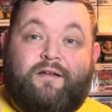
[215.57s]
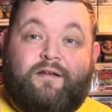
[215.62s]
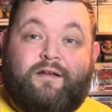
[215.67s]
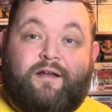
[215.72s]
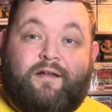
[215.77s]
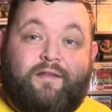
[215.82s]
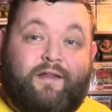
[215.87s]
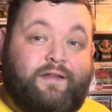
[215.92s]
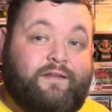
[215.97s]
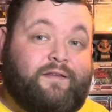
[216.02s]

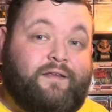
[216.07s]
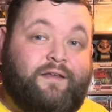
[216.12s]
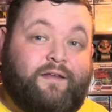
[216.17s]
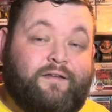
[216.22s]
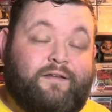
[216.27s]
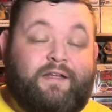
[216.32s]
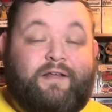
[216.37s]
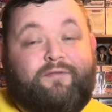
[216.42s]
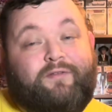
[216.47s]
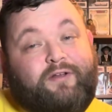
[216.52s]
And that's
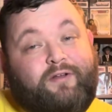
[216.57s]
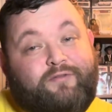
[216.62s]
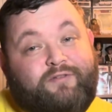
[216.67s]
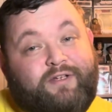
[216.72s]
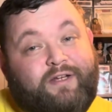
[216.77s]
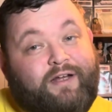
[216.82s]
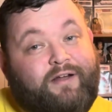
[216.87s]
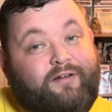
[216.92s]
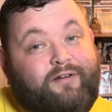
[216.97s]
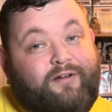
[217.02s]
it. Definitely go
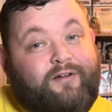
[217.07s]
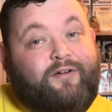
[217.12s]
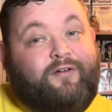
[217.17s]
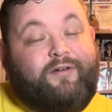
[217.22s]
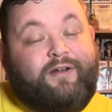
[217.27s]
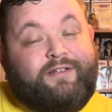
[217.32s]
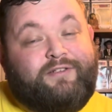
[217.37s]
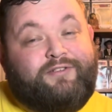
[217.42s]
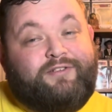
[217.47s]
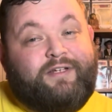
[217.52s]
check out Uncle
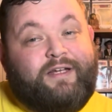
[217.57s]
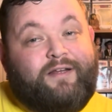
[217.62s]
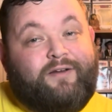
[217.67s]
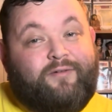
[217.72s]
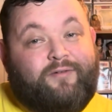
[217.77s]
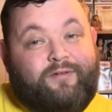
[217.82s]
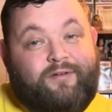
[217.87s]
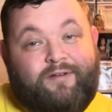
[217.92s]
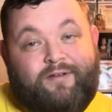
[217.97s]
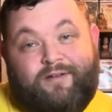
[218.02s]
Ed's
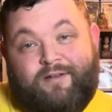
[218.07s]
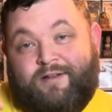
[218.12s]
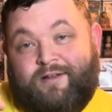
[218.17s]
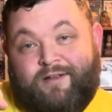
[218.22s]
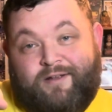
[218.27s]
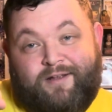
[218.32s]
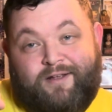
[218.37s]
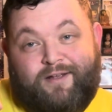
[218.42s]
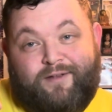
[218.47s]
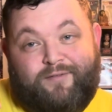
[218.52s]
channel.
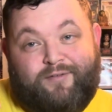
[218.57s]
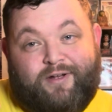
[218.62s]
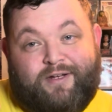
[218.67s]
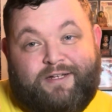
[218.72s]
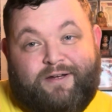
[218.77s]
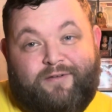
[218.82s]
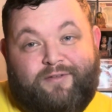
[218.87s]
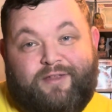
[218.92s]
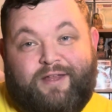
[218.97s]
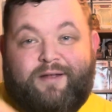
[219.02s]
If you liked
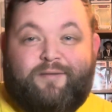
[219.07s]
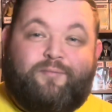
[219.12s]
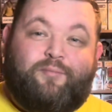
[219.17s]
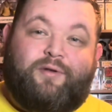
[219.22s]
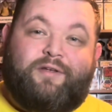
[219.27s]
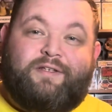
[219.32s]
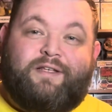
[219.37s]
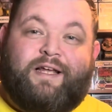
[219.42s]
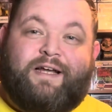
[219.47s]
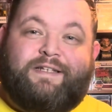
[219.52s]
everything,
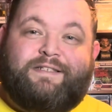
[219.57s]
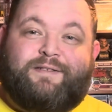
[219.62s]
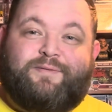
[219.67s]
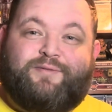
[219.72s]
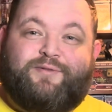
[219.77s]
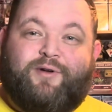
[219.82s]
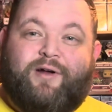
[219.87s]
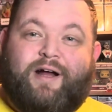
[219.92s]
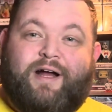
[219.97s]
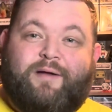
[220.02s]
please like,
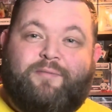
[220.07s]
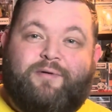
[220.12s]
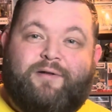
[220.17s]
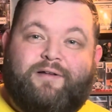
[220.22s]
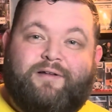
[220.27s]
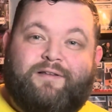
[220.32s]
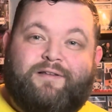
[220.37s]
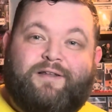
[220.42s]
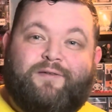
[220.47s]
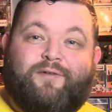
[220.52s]
subscribe,
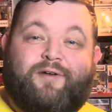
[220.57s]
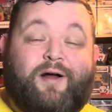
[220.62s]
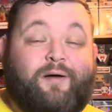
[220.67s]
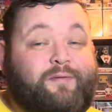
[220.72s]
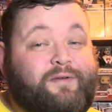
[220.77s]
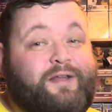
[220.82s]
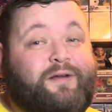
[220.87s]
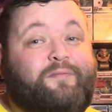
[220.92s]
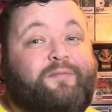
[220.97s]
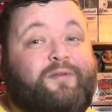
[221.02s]
leave a
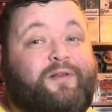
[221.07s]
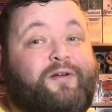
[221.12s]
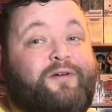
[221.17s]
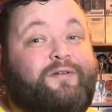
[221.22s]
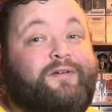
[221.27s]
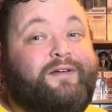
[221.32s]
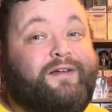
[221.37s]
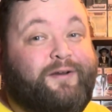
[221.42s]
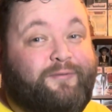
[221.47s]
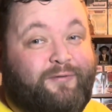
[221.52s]
comment down
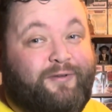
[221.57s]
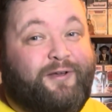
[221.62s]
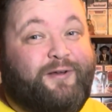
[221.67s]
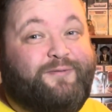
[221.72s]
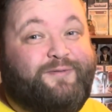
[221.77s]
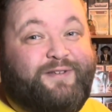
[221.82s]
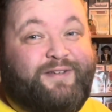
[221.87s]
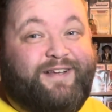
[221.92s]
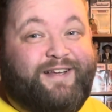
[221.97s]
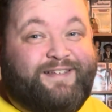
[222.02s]
below, and I really hope
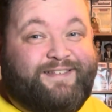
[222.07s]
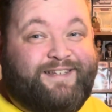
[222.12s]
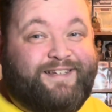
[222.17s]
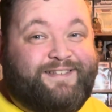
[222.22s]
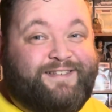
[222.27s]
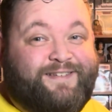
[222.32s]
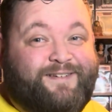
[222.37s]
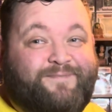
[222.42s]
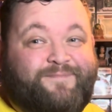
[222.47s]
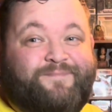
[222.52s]
to see you guys next time.